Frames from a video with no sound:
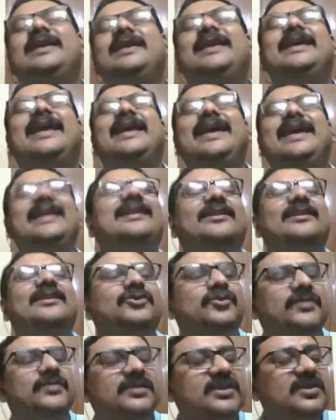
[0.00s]
ill.
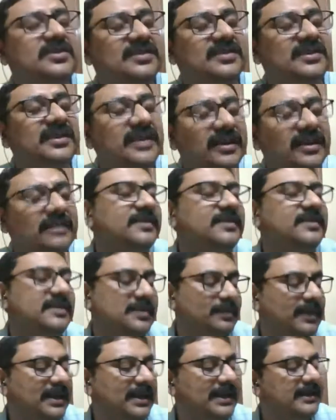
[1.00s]
She's nervous,
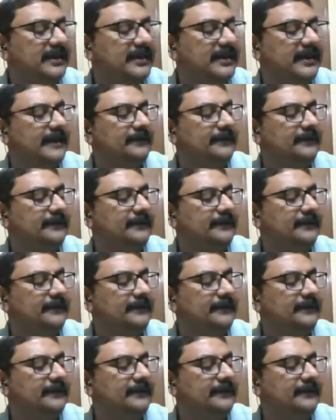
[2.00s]
Belinda,